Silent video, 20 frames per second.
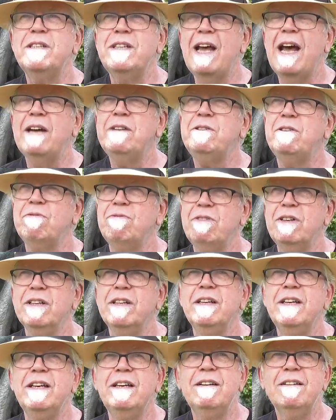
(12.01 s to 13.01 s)
statue
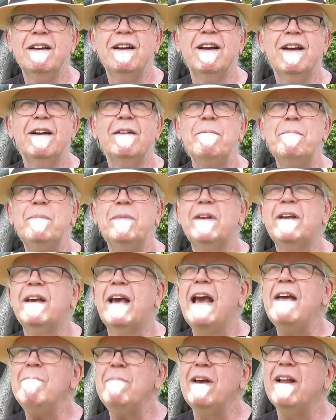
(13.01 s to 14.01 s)
really uh,
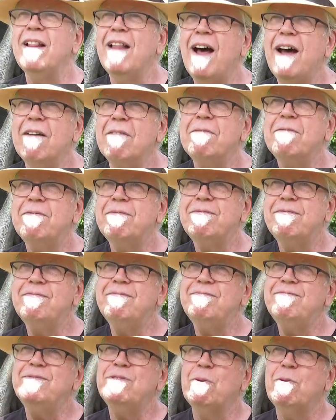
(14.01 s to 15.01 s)
gave me a lot of
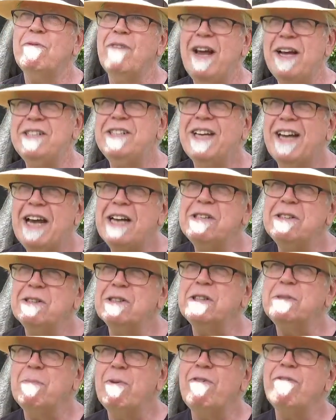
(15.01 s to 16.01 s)
sort of educational
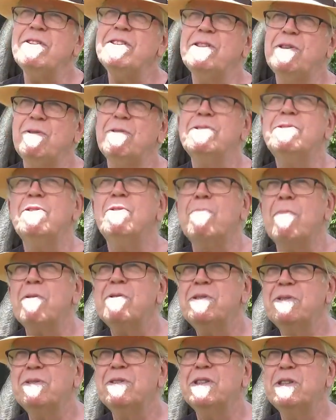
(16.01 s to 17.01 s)
experience and also
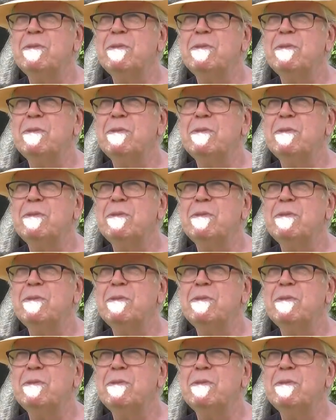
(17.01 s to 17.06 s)
emotional